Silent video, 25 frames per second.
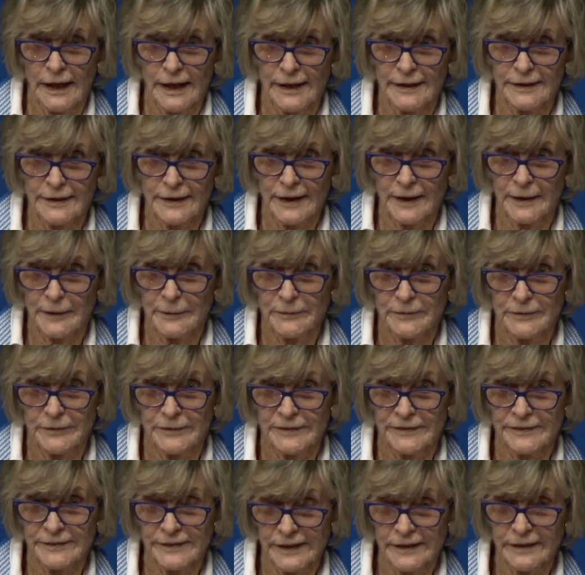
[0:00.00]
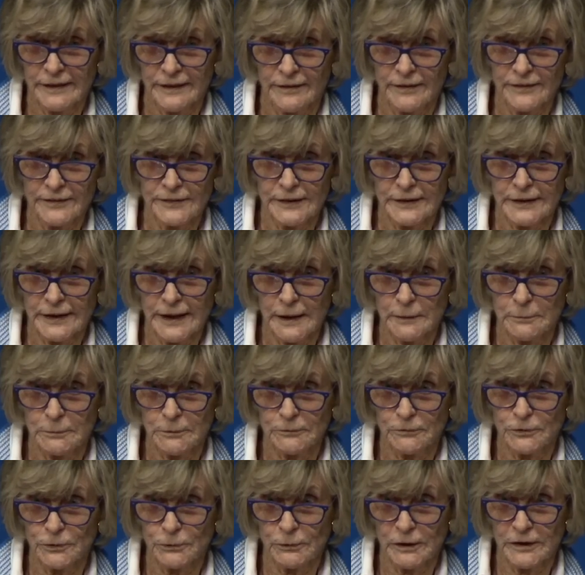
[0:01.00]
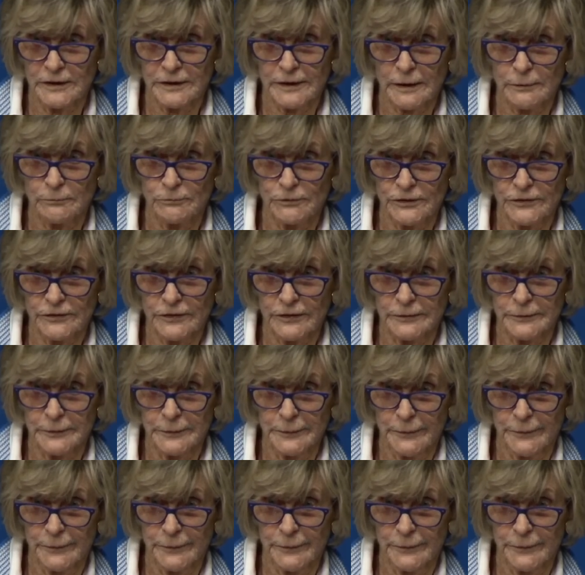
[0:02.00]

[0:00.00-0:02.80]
And it's there at the Cape if you want to come visit.